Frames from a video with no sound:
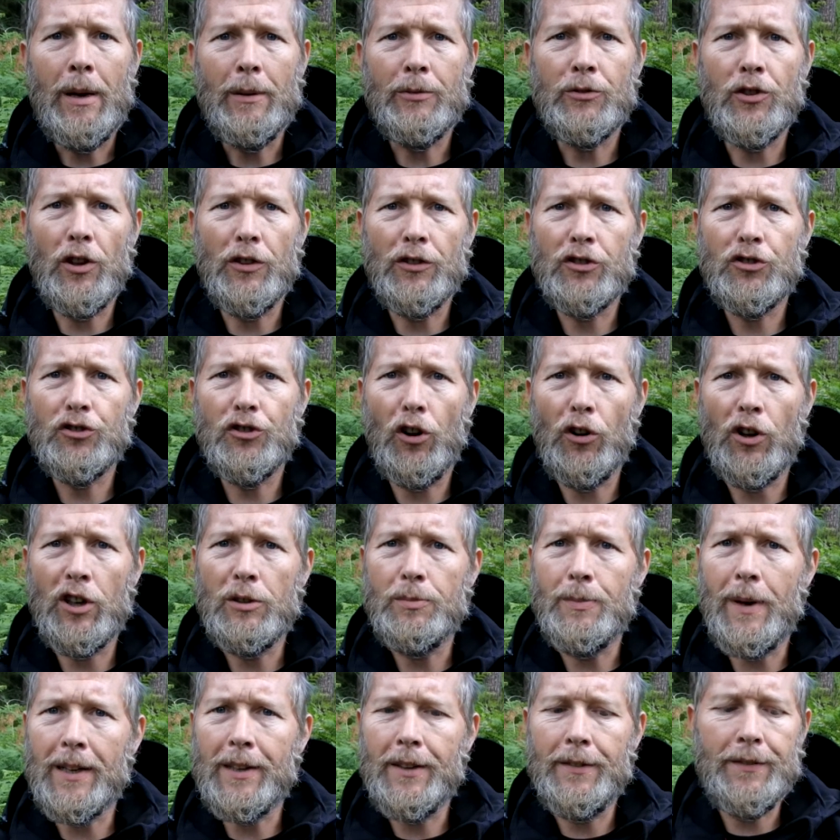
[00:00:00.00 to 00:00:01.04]
perhaps not the
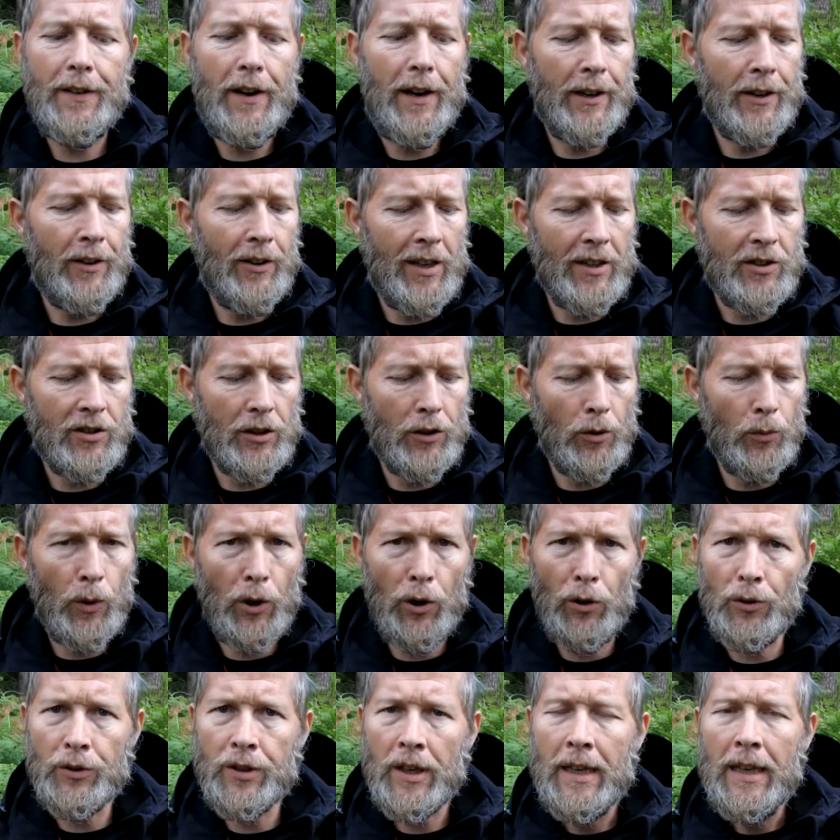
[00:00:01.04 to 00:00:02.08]
strongest magnifying glass in the
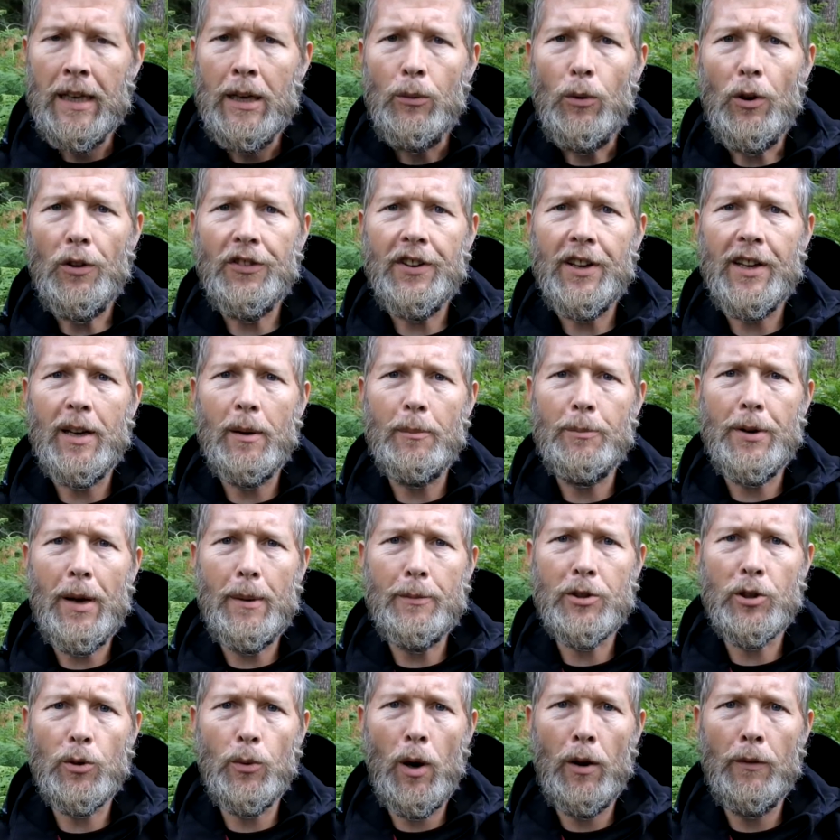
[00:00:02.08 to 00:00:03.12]
world, one thing I'd
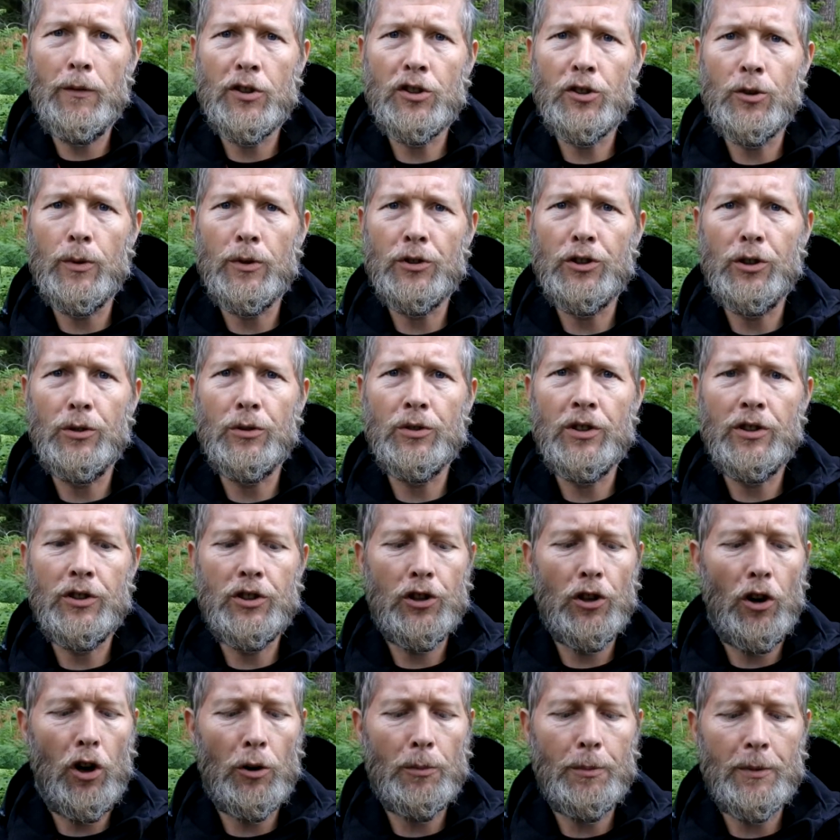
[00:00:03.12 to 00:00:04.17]
perhaps go over to is using
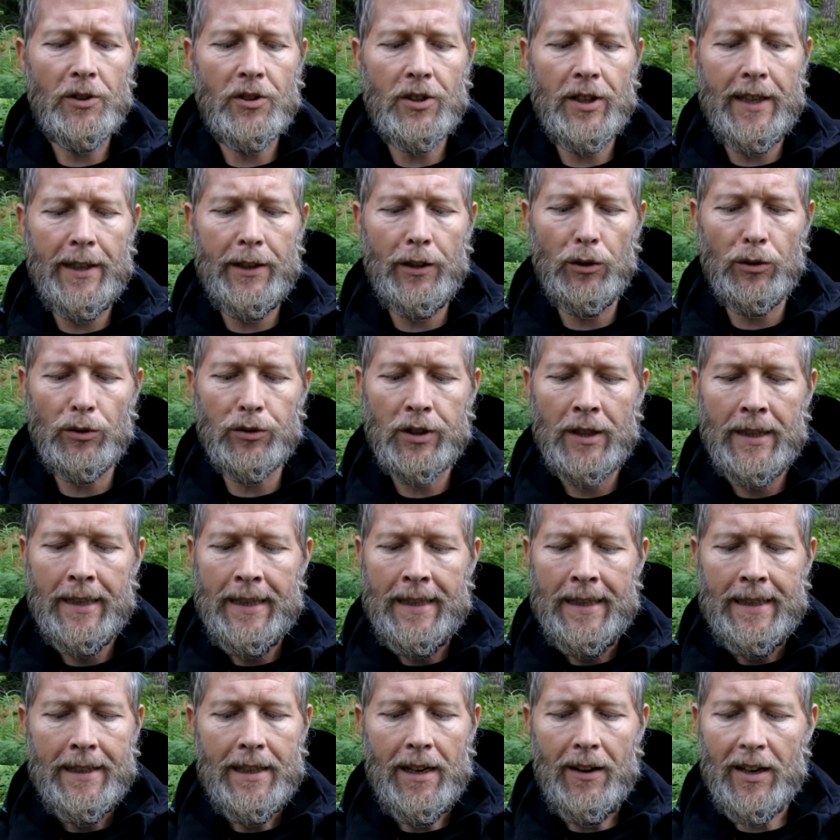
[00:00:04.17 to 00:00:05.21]
charred materials.
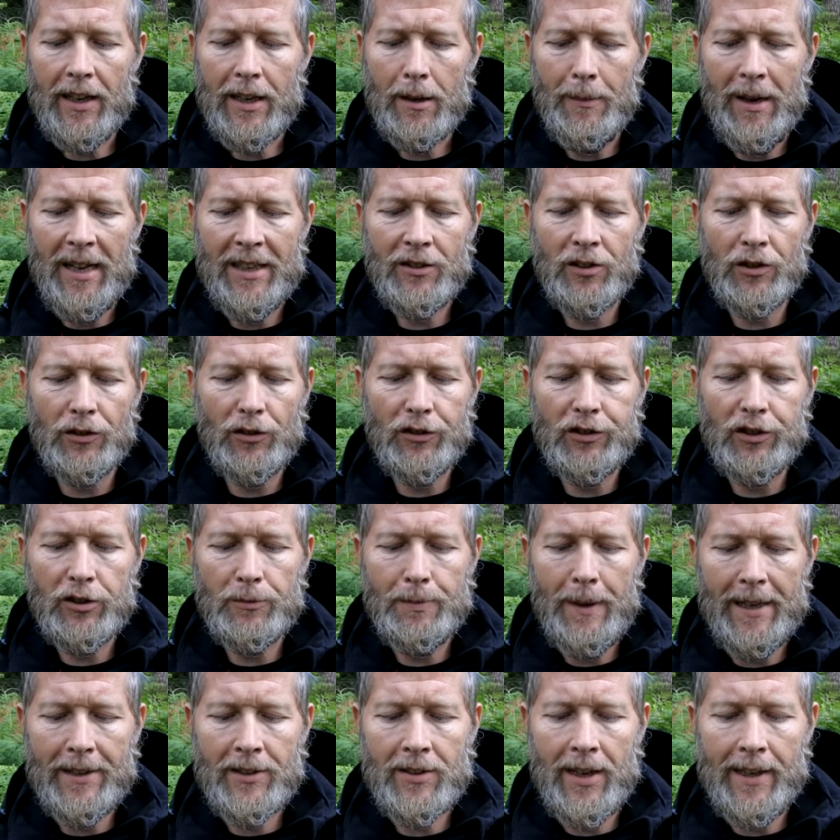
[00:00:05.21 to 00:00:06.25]
Now like I mentioned, nothing
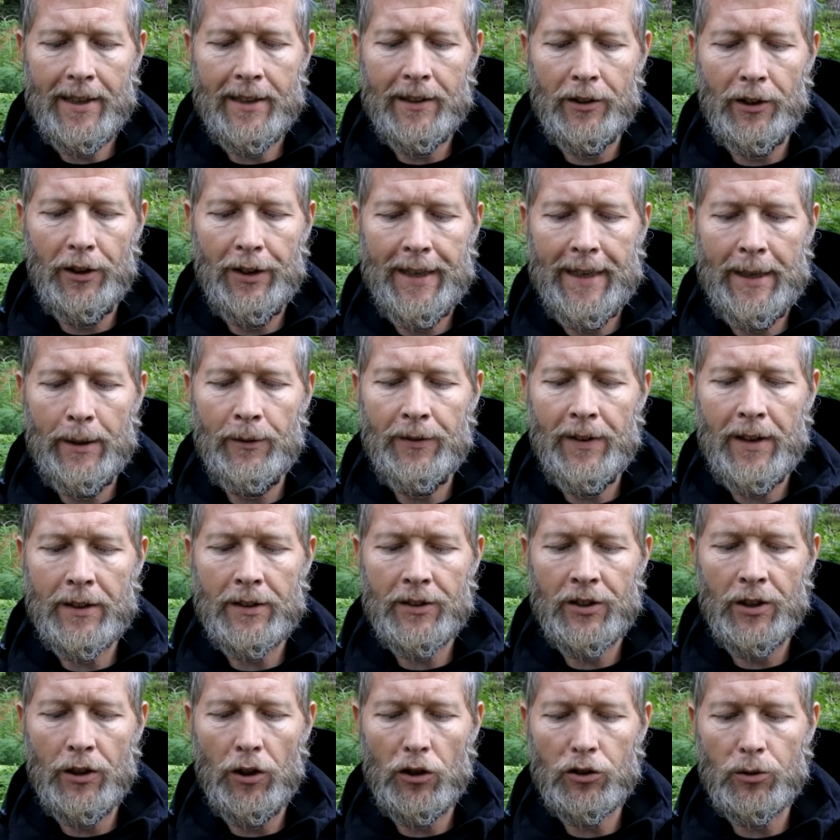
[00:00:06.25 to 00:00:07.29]
spectacular in here, we've
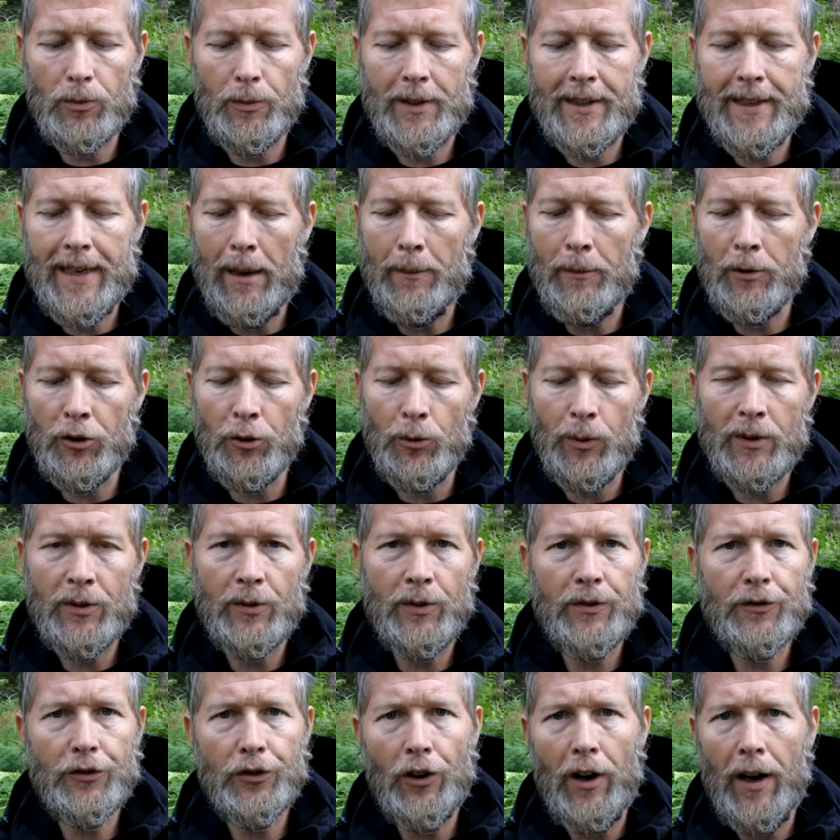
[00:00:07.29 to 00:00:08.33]
actually got some of the Amadou
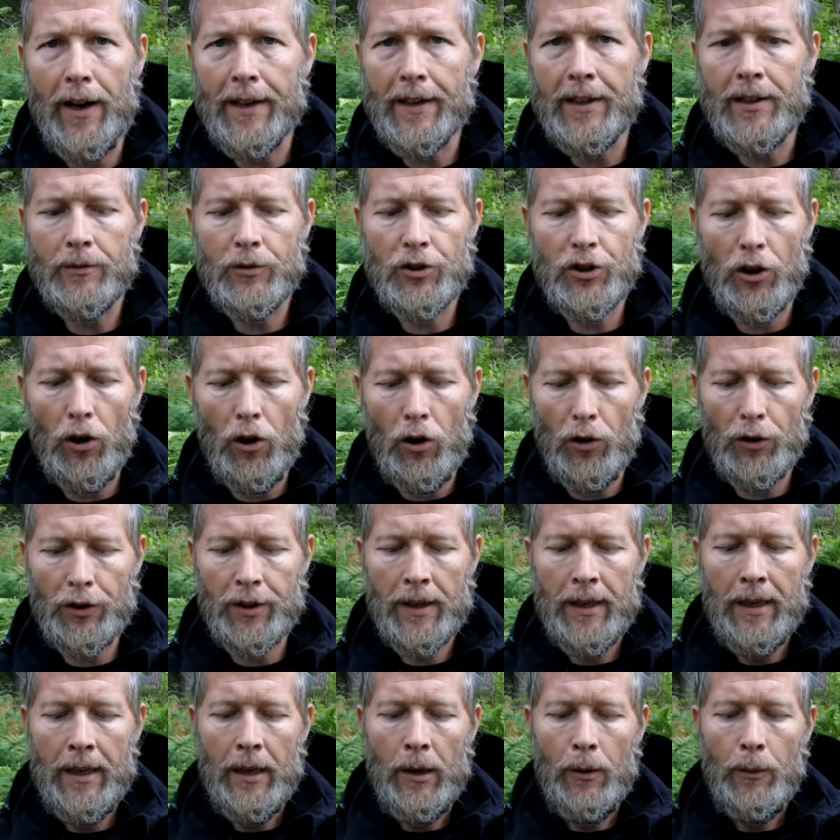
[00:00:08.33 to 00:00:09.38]
which we tried
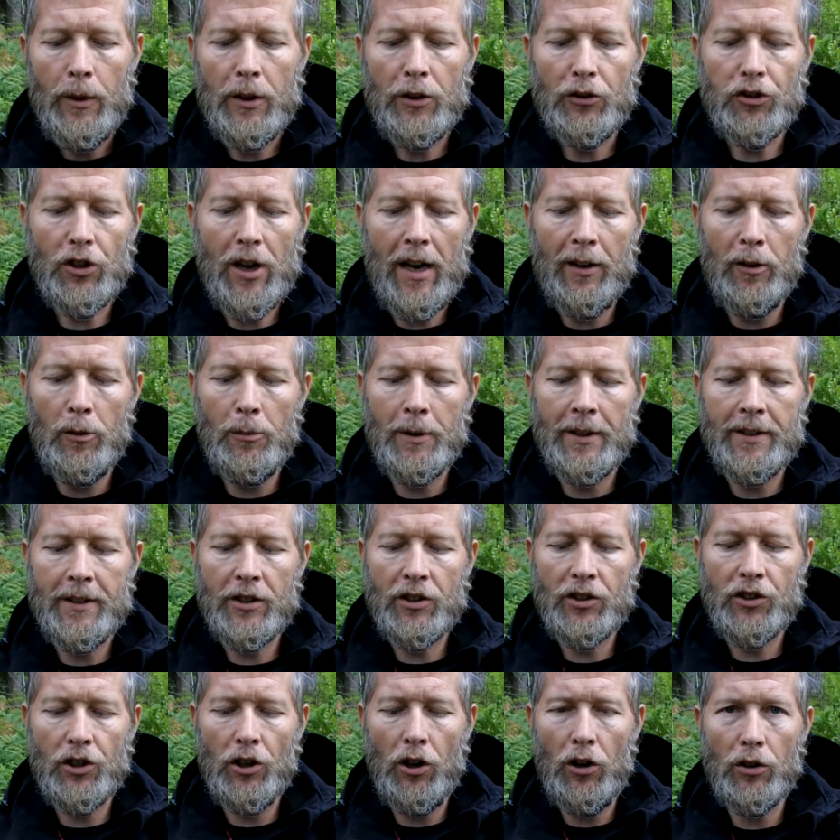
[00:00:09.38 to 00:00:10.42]
charred. We could try a little bit of
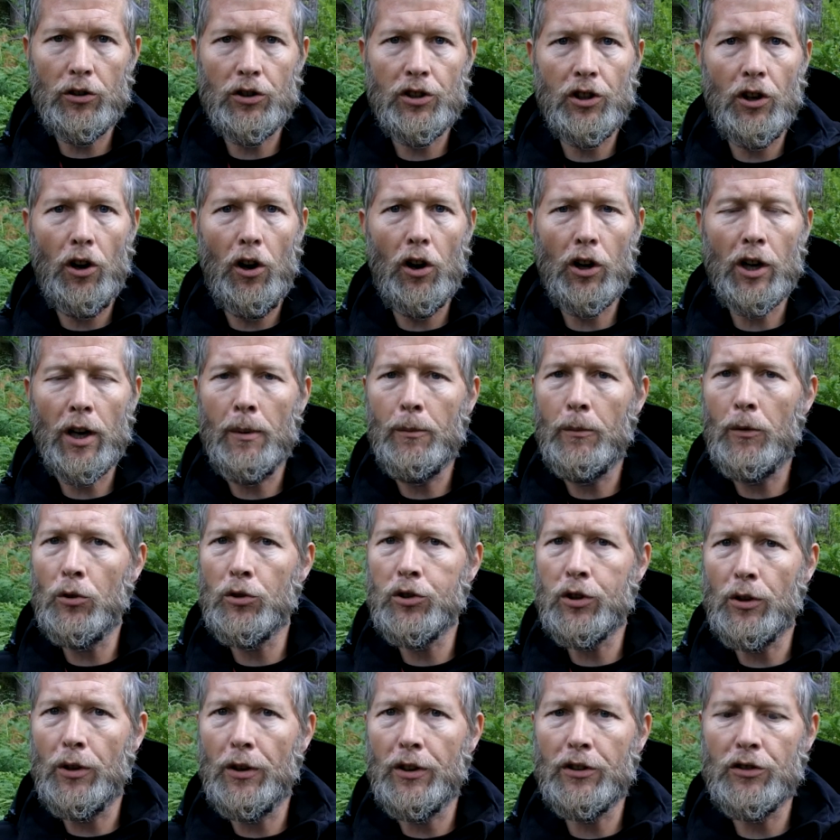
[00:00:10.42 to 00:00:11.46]
this charred chaga, I'm
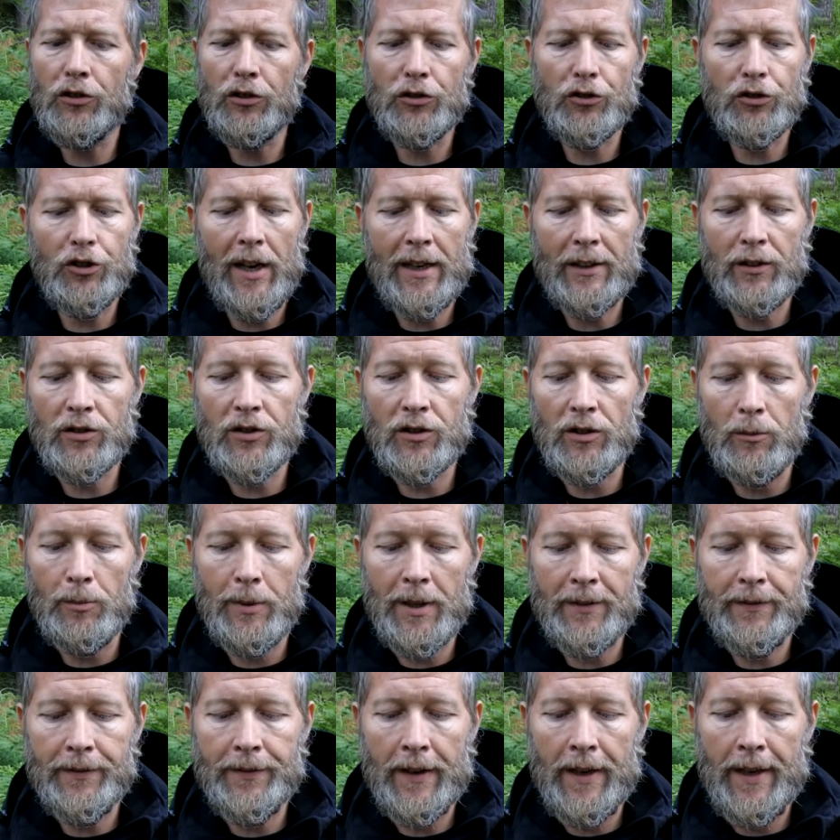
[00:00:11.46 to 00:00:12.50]
also going to just try just a
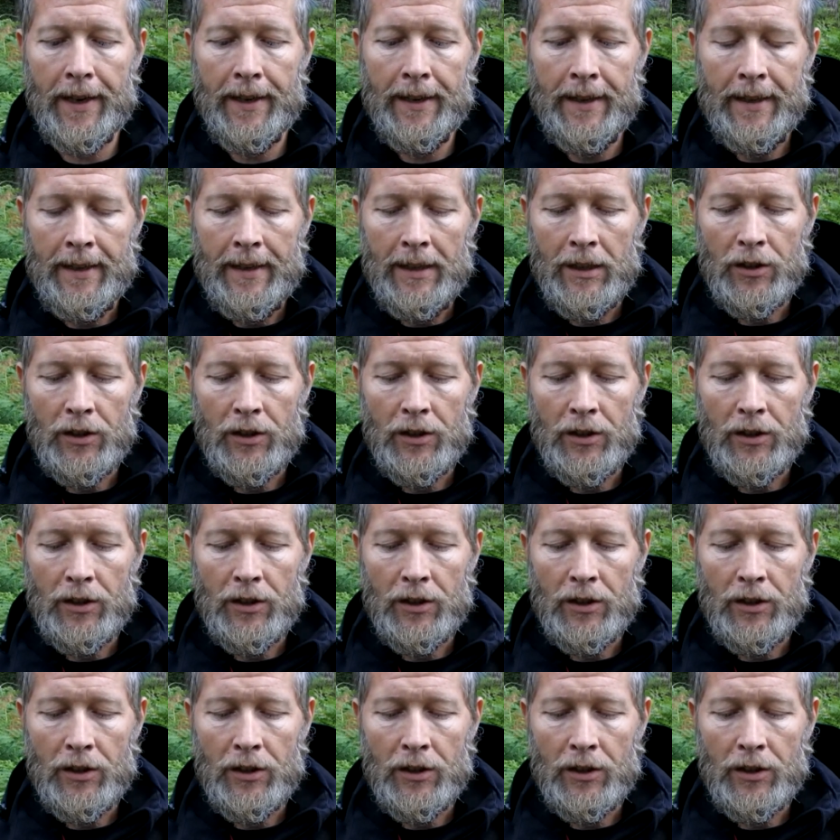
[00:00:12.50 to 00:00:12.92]
little bit of uh,